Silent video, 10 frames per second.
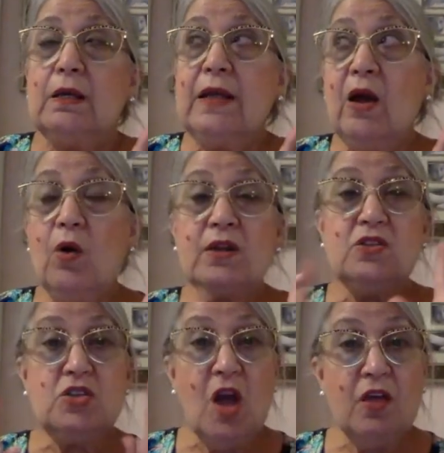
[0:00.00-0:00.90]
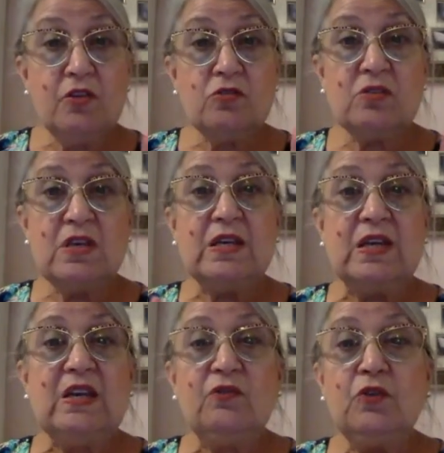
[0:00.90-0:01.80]
Now, another thing,
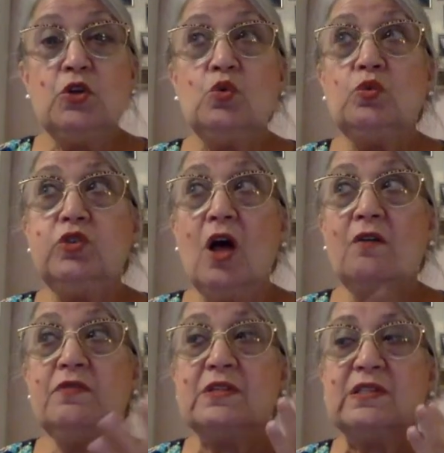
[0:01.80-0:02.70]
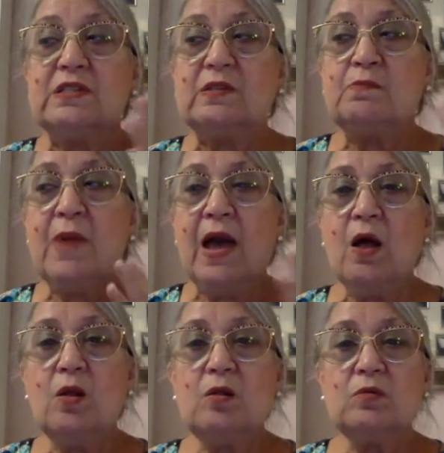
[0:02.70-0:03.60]
if you love the
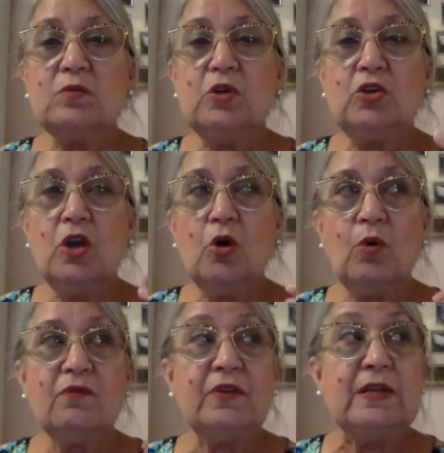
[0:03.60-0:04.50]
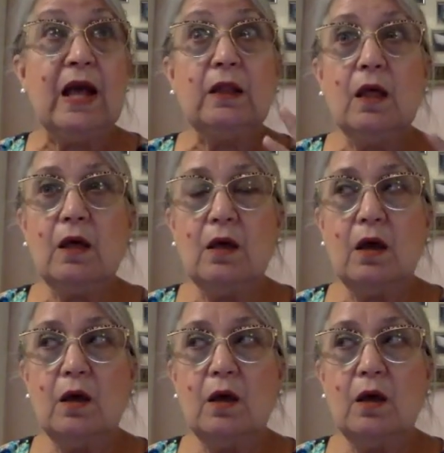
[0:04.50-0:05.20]
smell, a vanilla